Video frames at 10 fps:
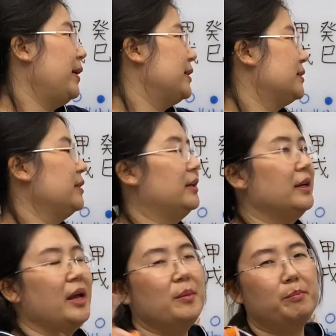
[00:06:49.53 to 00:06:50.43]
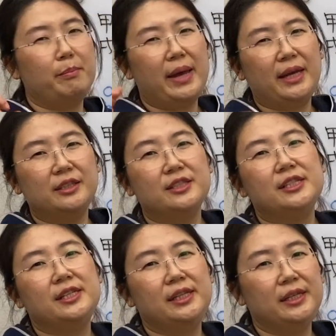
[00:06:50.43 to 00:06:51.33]
as a main
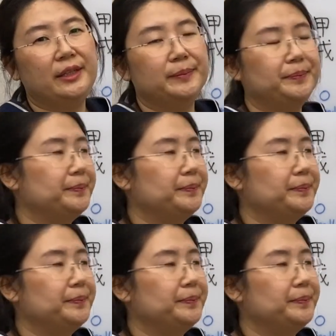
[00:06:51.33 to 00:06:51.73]
qi.